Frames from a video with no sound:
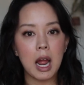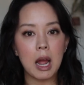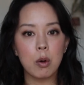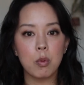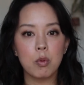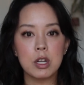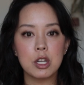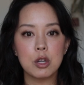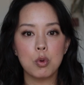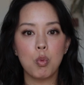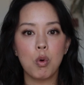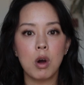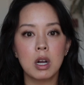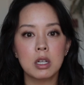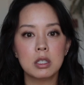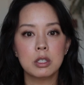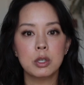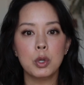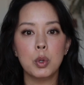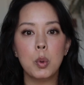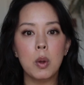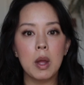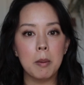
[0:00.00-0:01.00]
and we
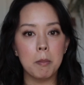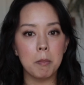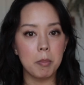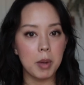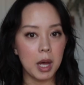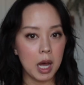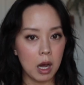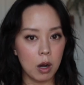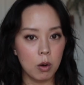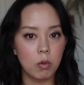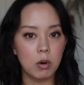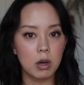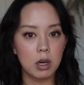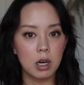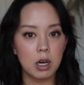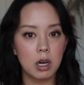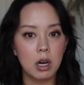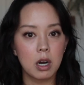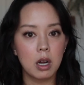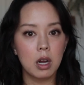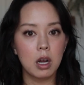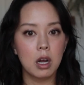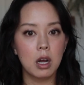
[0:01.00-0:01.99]
want to
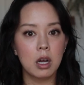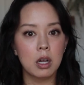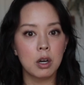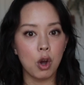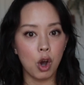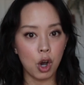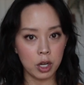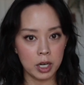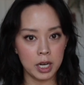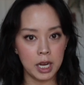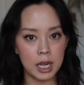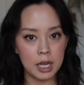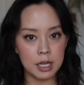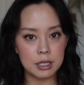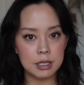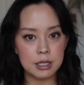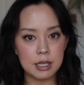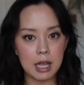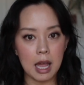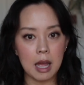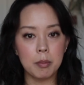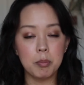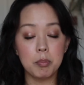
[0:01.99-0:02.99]
empower an
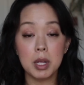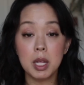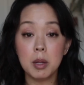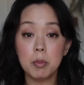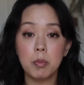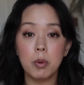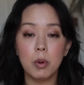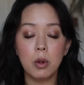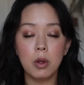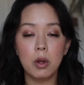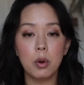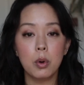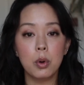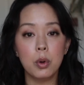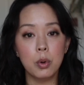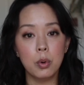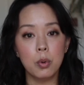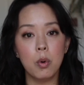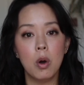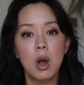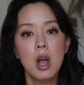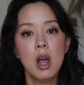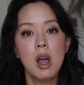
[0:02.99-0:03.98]
audience and people
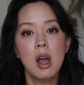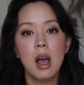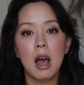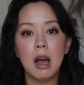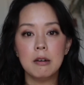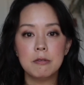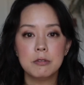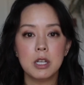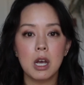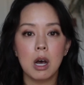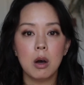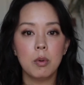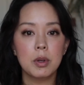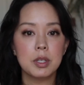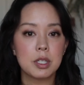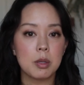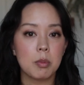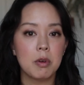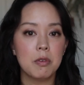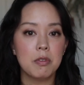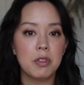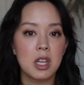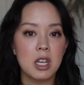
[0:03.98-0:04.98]
who have dealt with
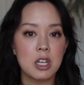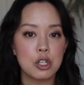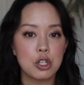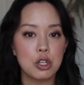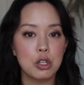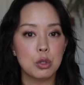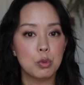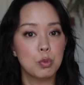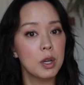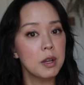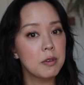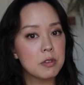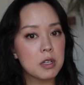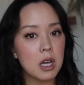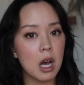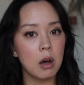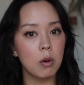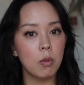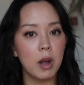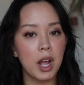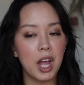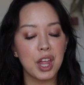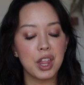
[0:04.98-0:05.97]
some of the issues we've
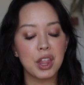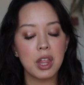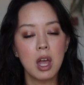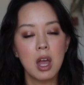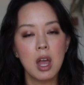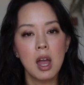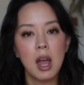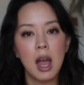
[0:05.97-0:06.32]
dealt with